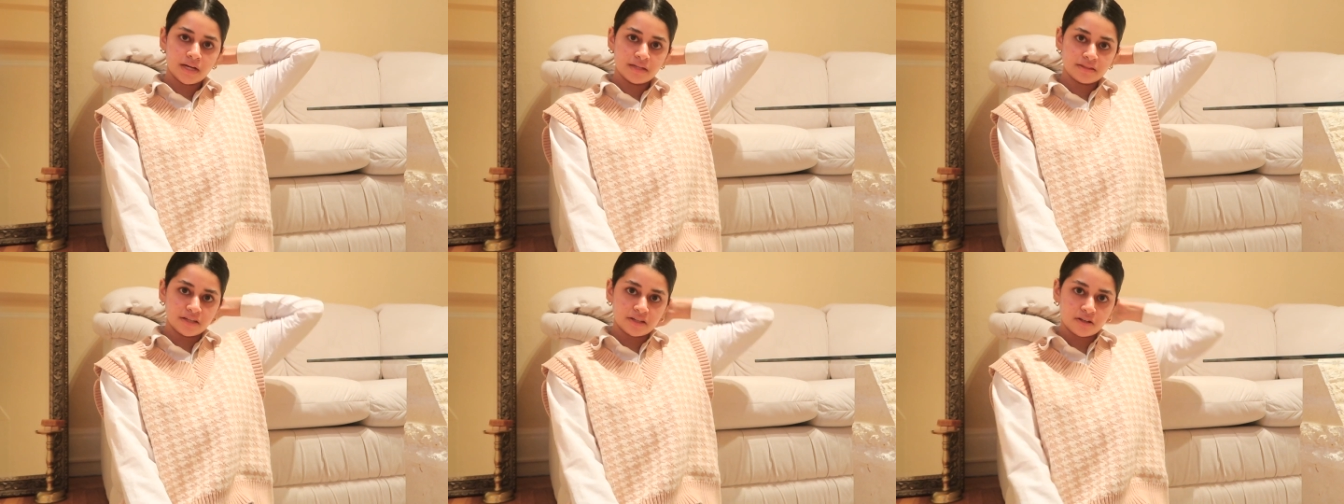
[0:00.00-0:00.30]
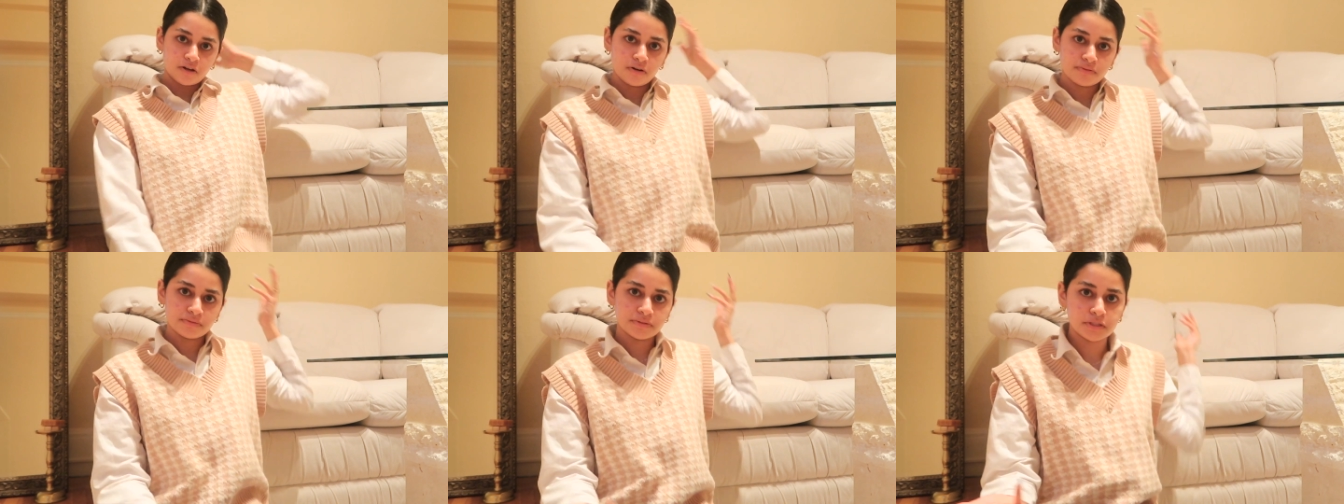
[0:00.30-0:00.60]
And
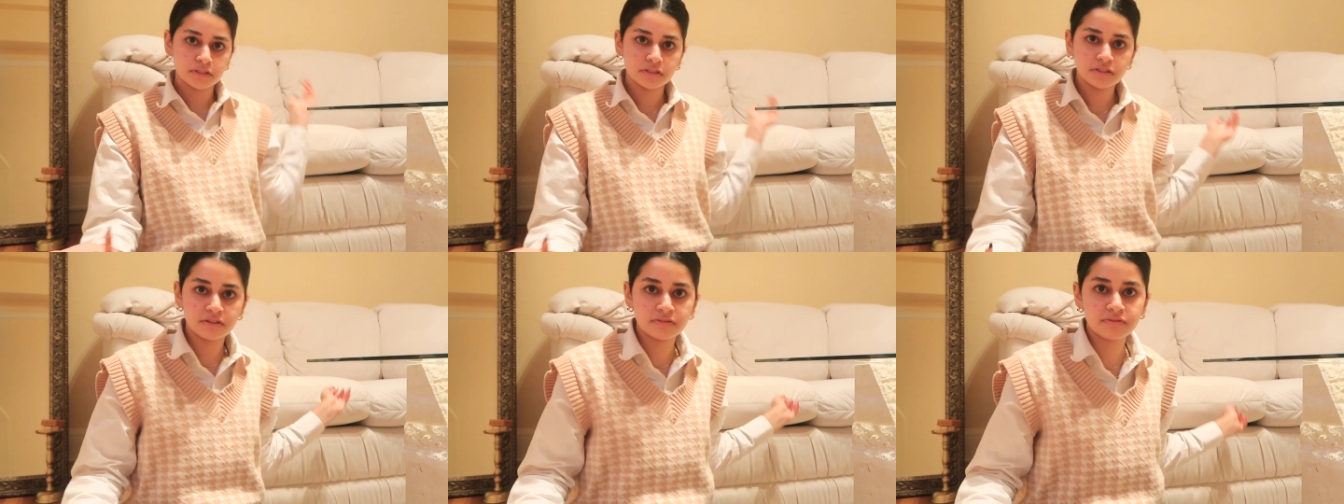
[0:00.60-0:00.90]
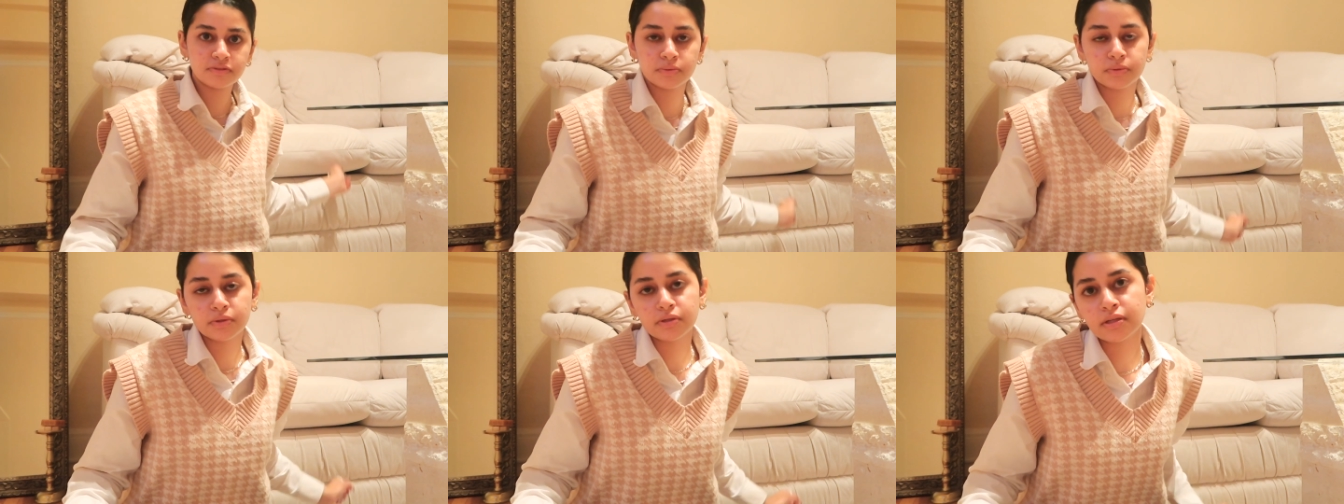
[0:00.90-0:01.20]
like, obviously you
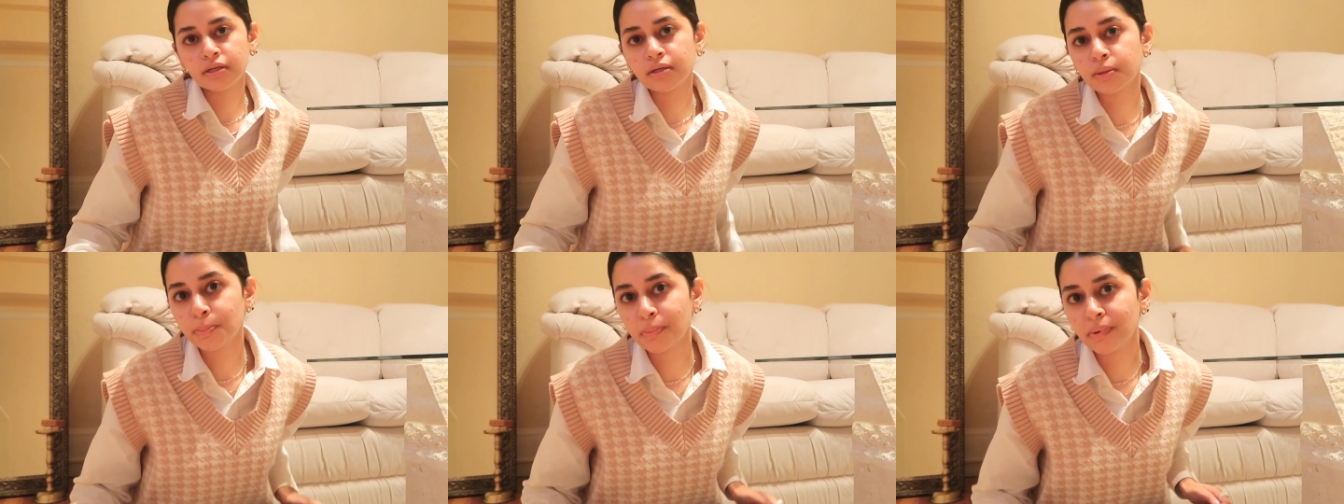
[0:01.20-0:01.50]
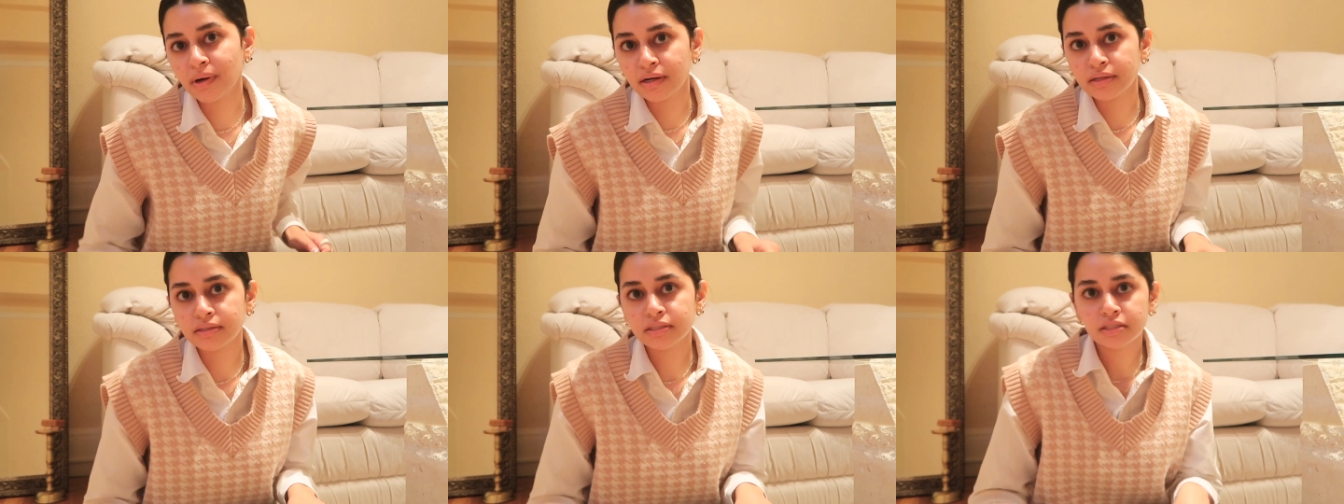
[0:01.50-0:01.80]
have to wear like
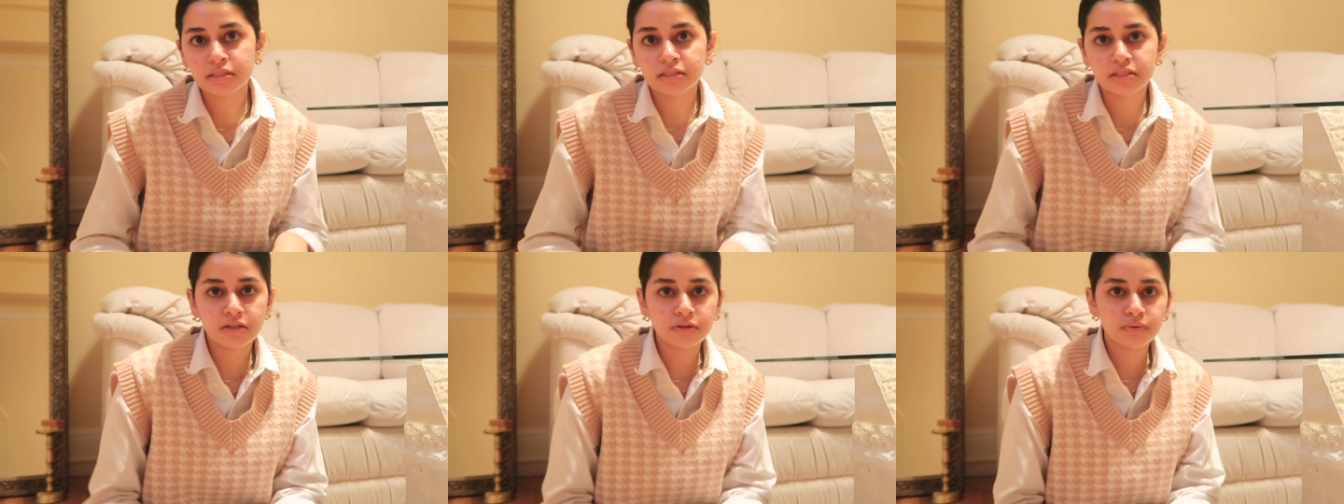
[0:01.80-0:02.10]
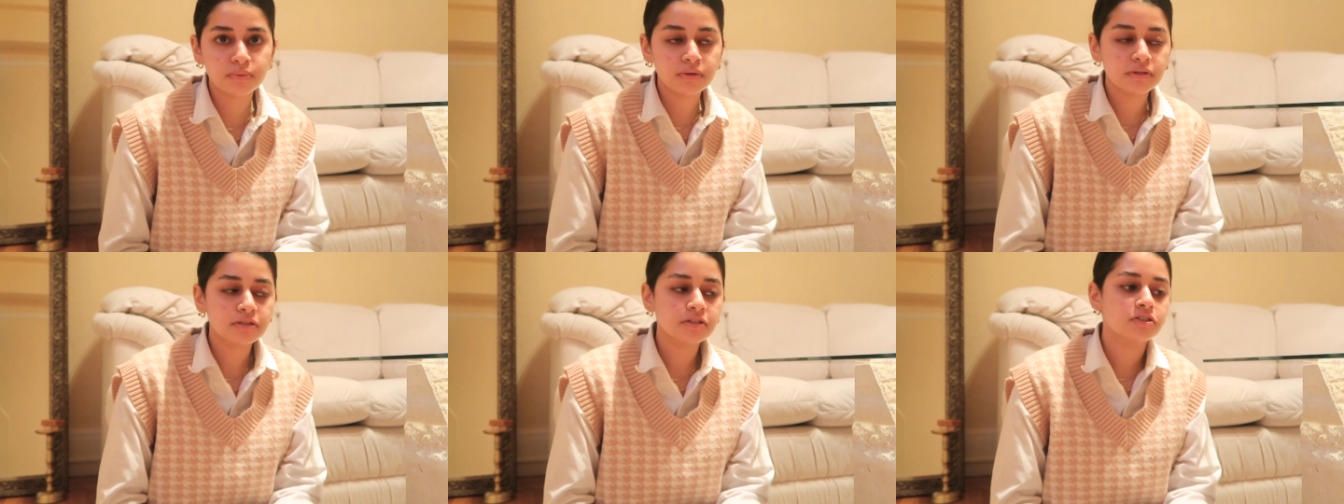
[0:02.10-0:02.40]
masks
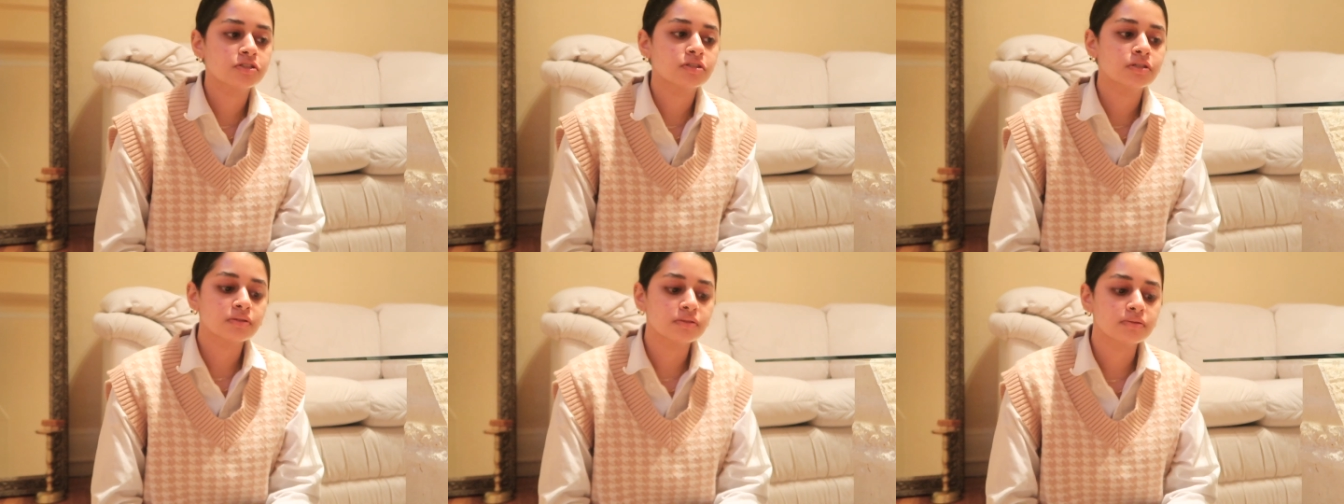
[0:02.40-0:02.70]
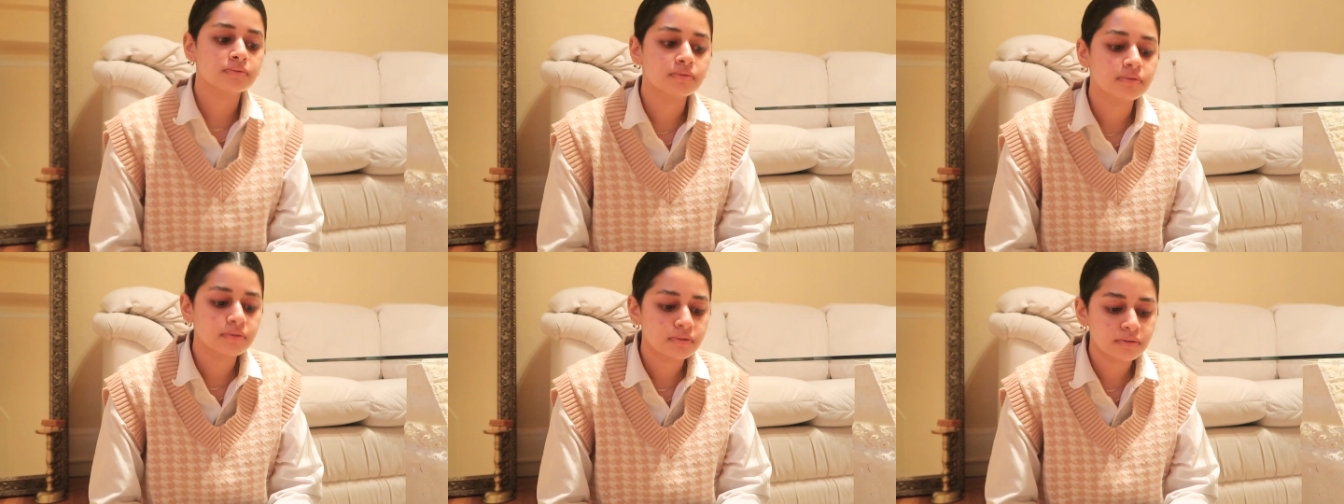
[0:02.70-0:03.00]
at work,
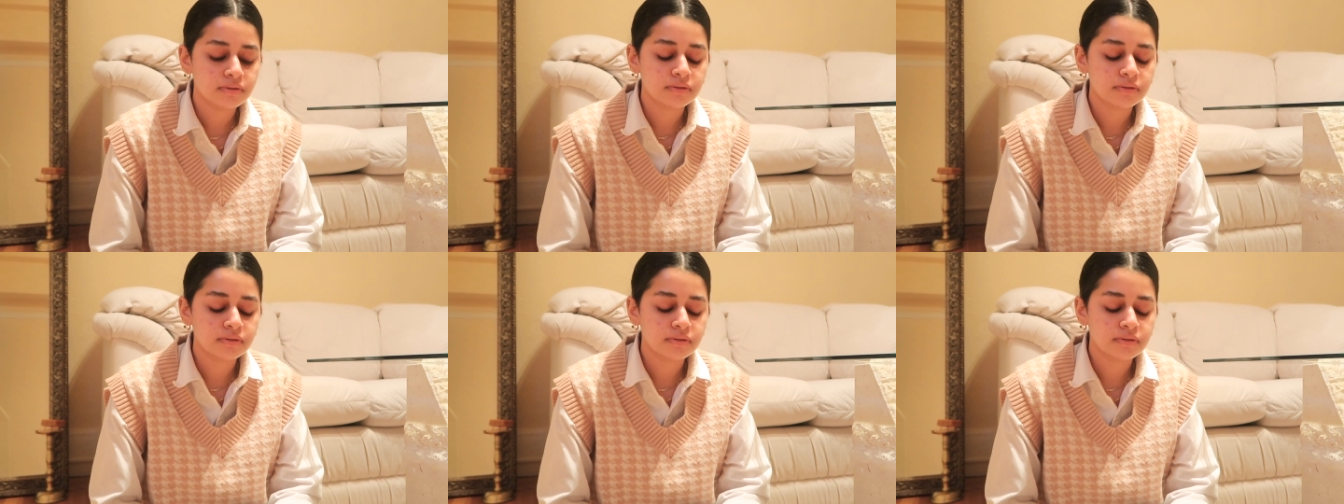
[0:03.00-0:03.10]
so